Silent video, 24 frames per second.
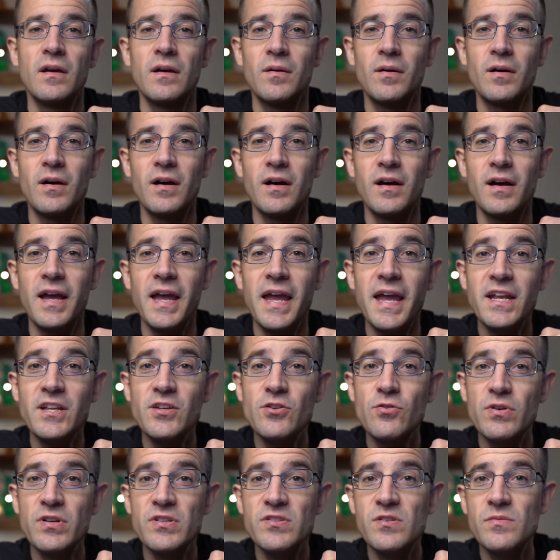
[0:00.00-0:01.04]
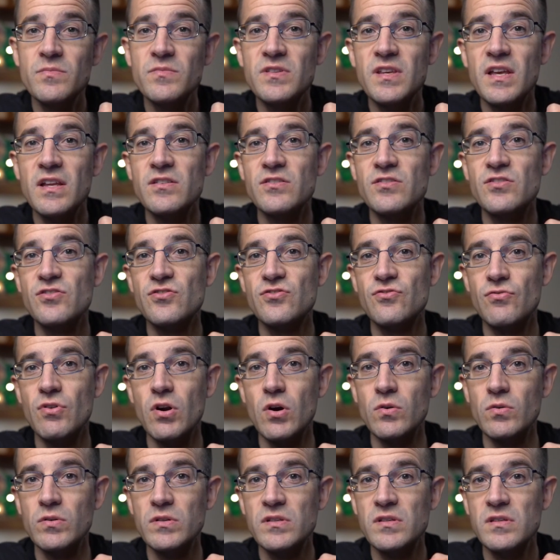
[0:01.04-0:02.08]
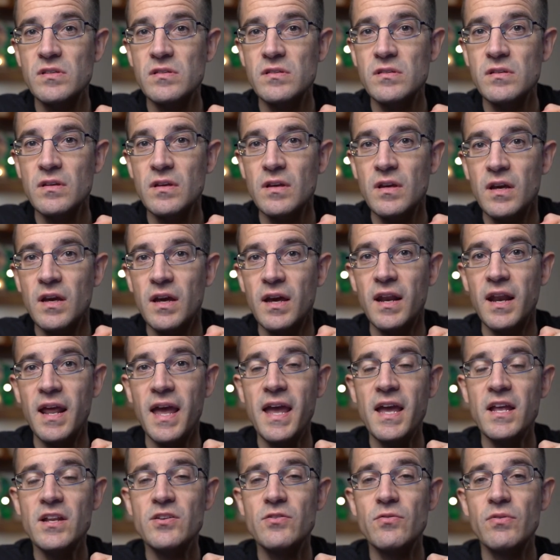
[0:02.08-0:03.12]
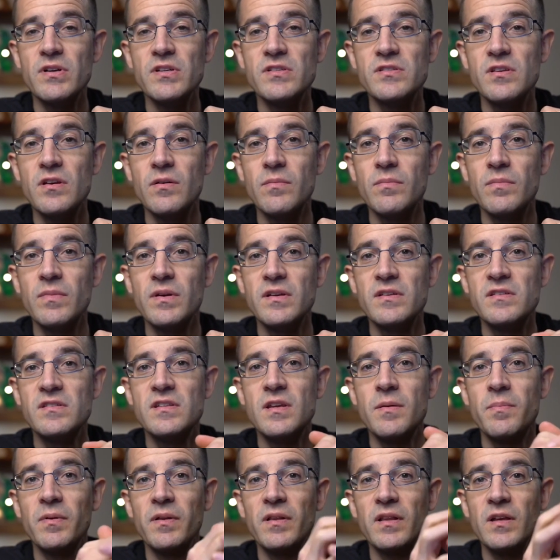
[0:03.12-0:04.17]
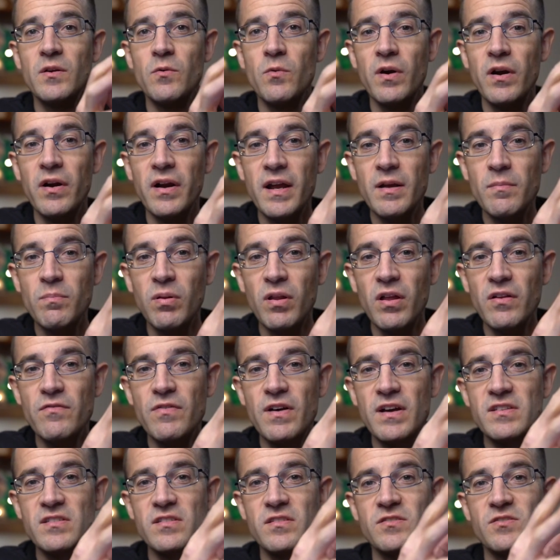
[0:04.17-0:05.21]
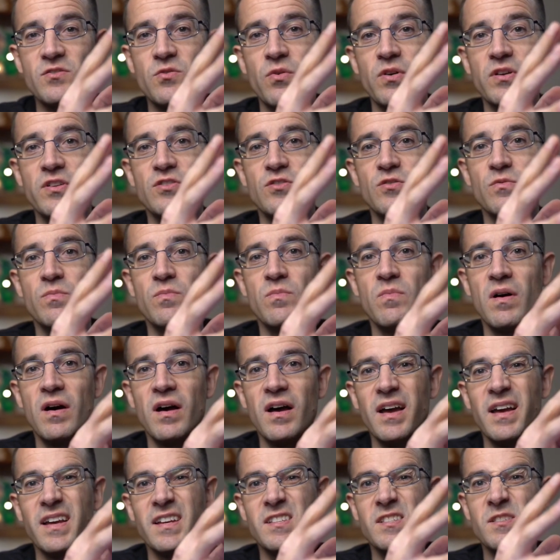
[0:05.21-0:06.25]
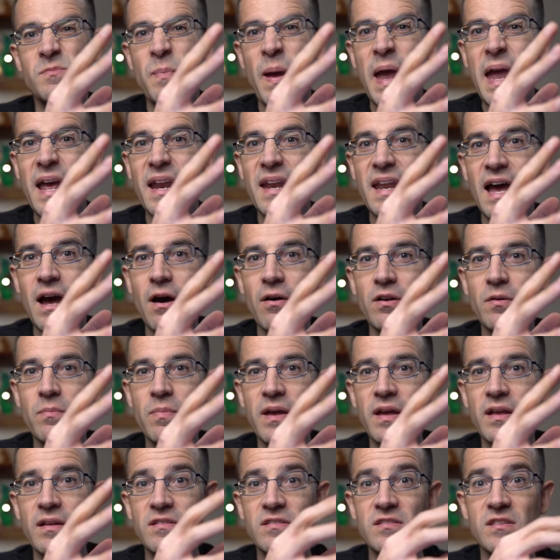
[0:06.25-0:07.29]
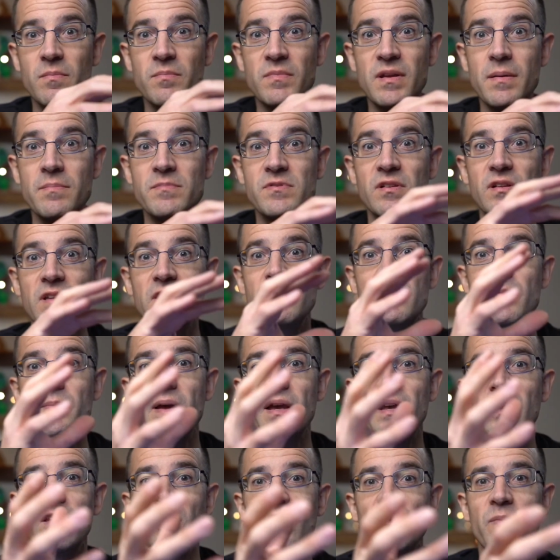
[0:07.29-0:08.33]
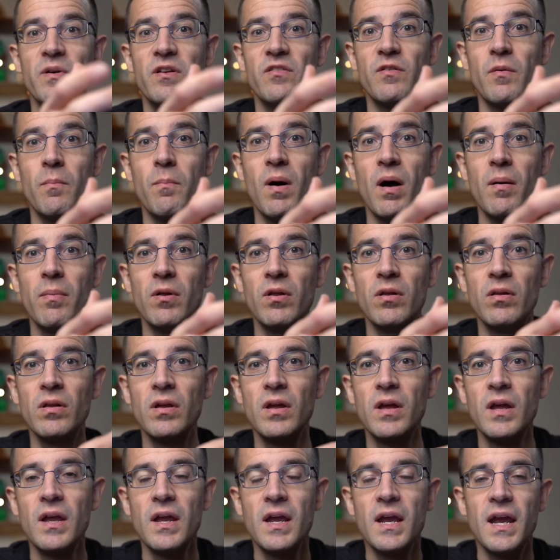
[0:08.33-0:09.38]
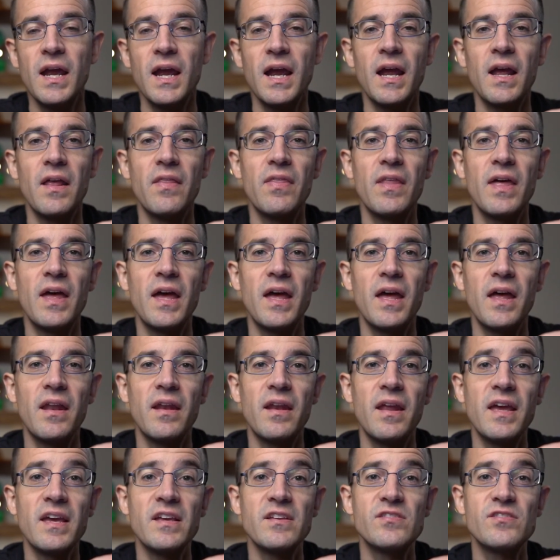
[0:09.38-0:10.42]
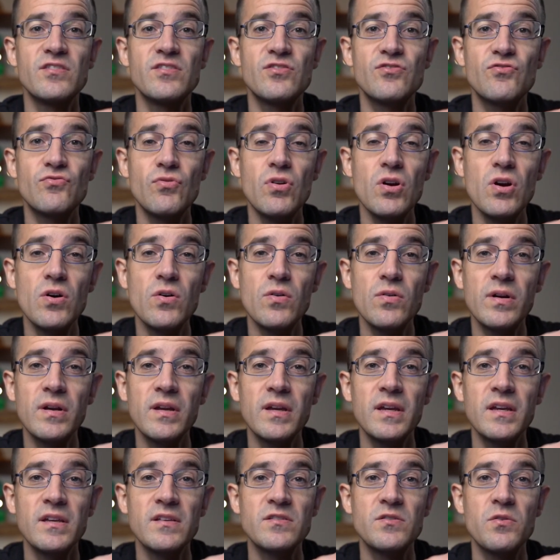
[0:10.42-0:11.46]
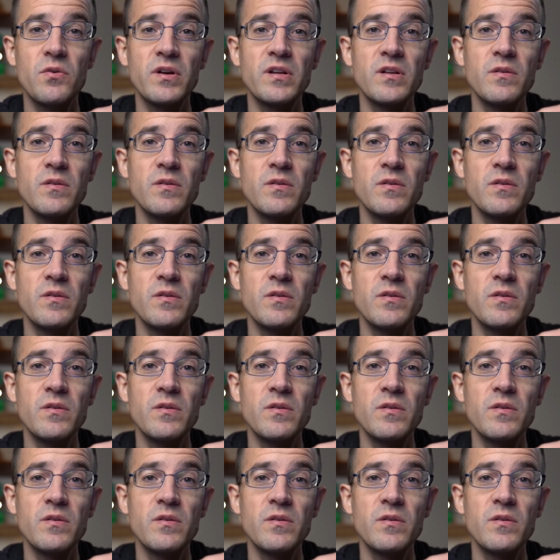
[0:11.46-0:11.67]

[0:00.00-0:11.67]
aneurysms and strokes. An aneurysm is typically where a blood vessel is going to expand out a bit, and sometimes it'll even make a little bit of a bubble. And then a stroke is going